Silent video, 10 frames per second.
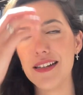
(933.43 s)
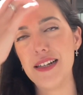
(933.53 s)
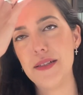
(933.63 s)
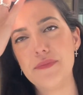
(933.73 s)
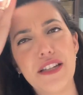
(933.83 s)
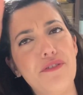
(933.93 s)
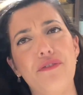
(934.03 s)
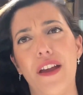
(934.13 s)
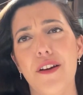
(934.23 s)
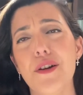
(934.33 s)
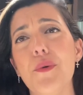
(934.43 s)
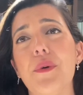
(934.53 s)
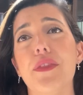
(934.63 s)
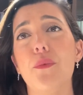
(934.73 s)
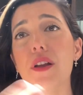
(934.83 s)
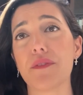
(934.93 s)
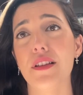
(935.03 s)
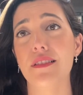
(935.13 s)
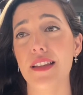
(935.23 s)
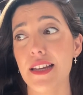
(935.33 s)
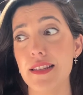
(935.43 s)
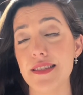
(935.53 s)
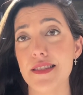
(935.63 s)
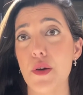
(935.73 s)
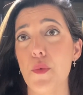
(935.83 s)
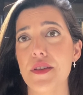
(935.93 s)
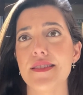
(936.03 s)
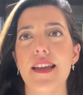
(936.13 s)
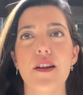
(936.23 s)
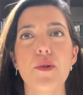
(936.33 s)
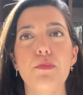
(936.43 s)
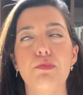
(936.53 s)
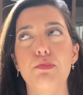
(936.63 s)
an affair with one of the ladies who was there,